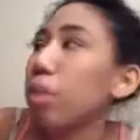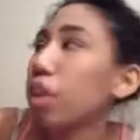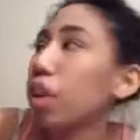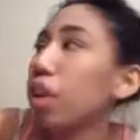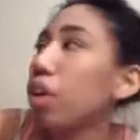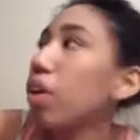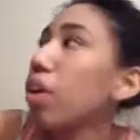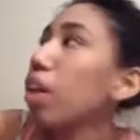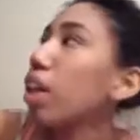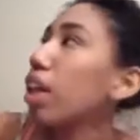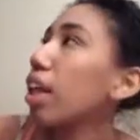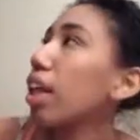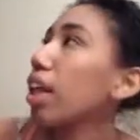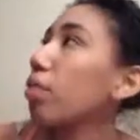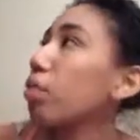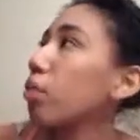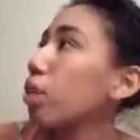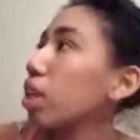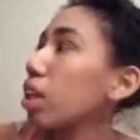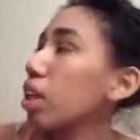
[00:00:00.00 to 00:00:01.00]
though. Like I
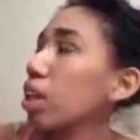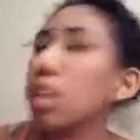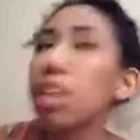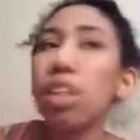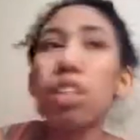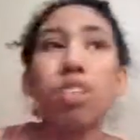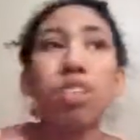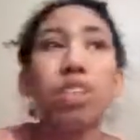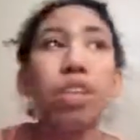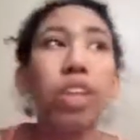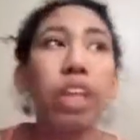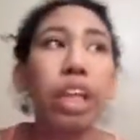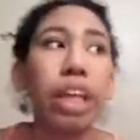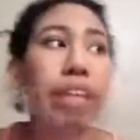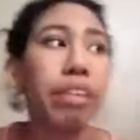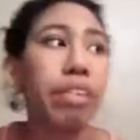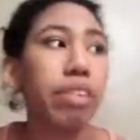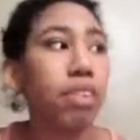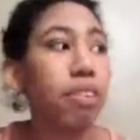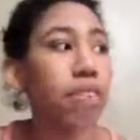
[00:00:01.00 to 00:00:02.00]
feel like in certain
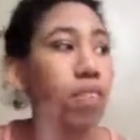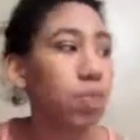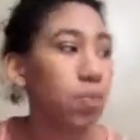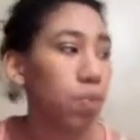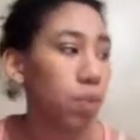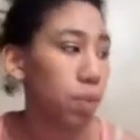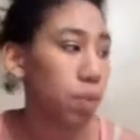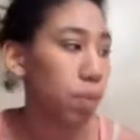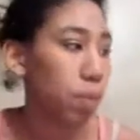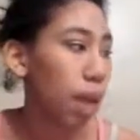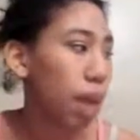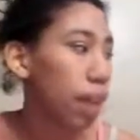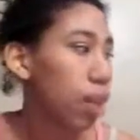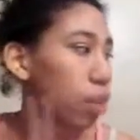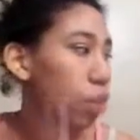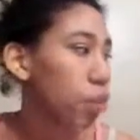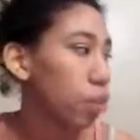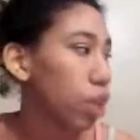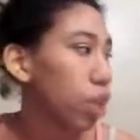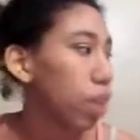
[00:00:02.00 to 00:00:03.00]
angles of this room, I
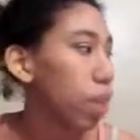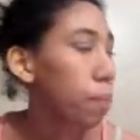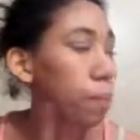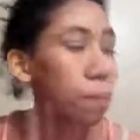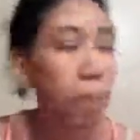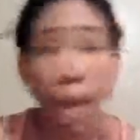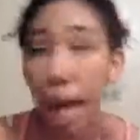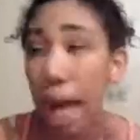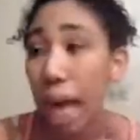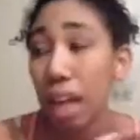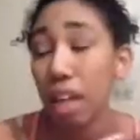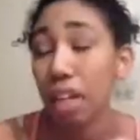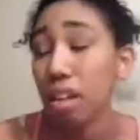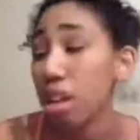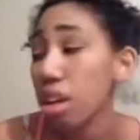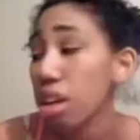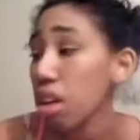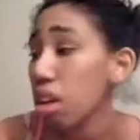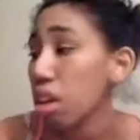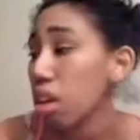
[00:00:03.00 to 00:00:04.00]
look really bad.
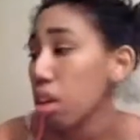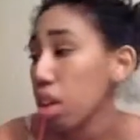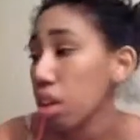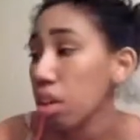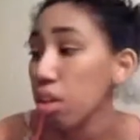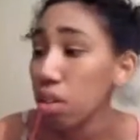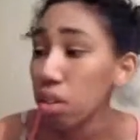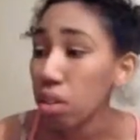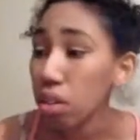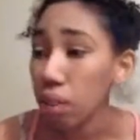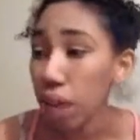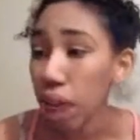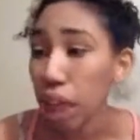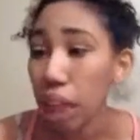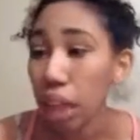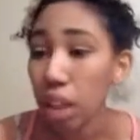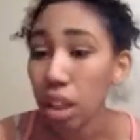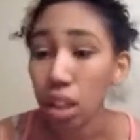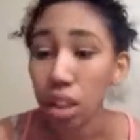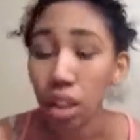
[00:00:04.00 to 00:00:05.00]
And I don't know why.
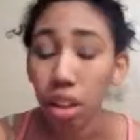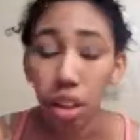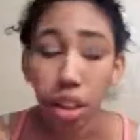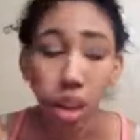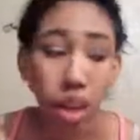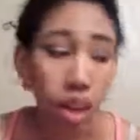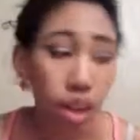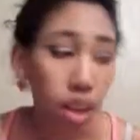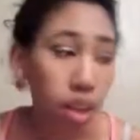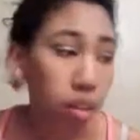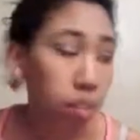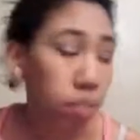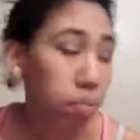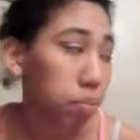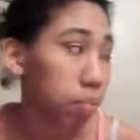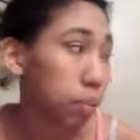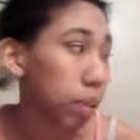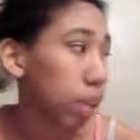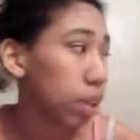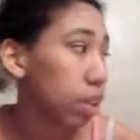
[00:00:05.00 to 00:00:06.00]

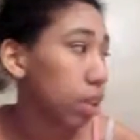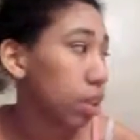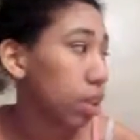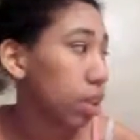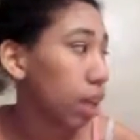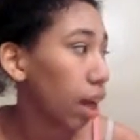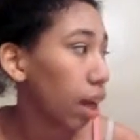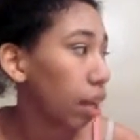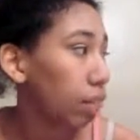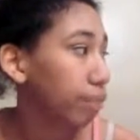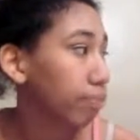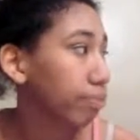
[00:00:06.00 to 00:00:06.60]
Um, but yeah.